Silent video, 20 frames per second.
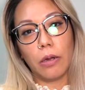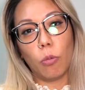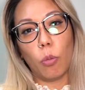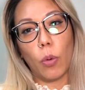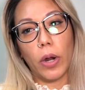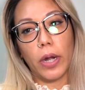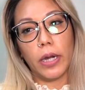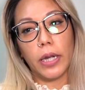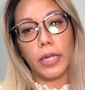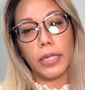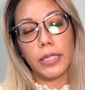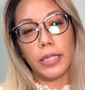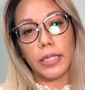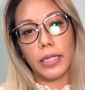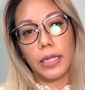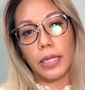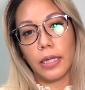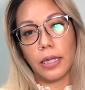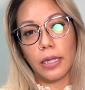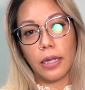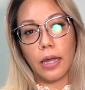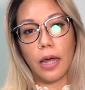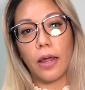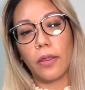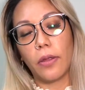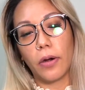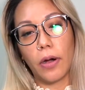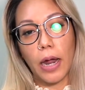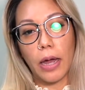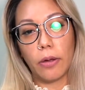when it's in the
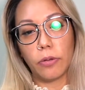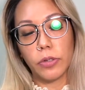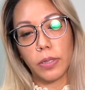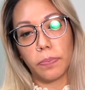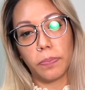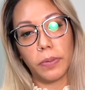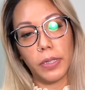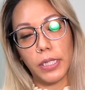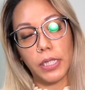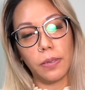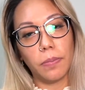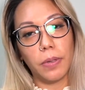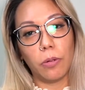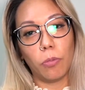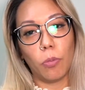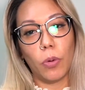other house placement?